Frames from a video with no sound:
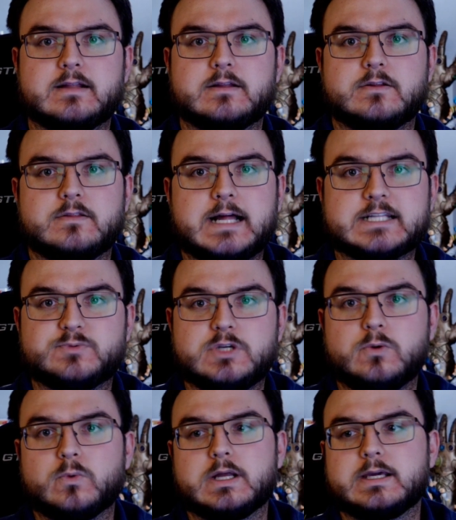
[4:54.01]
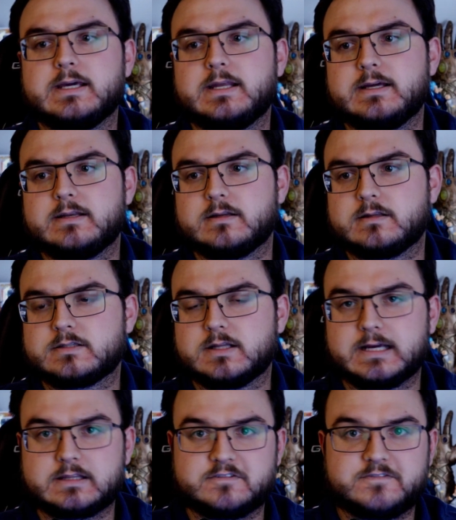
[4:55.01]
that's when you want to get into like
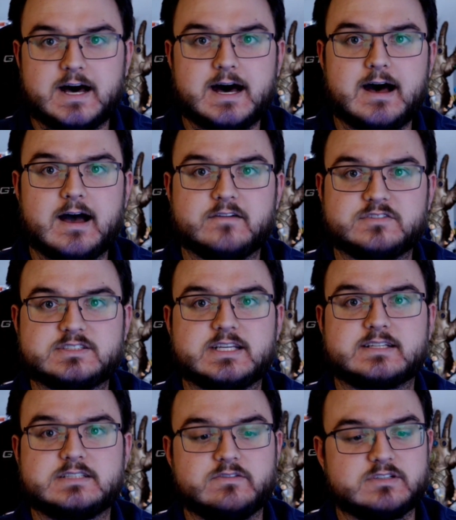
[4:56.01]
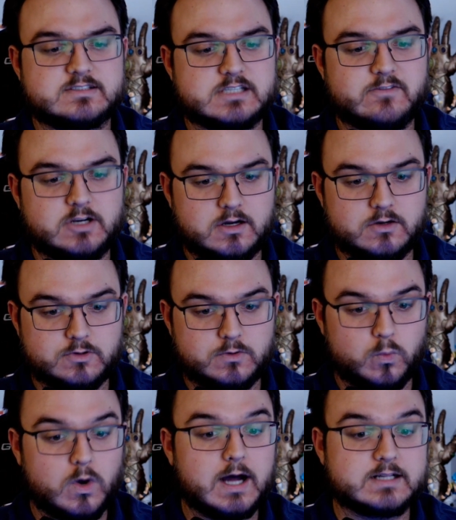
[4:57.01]
the 5, 6, even 700
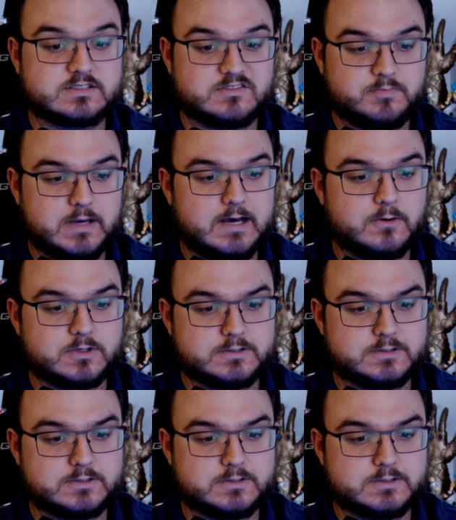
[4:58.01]
watts of power.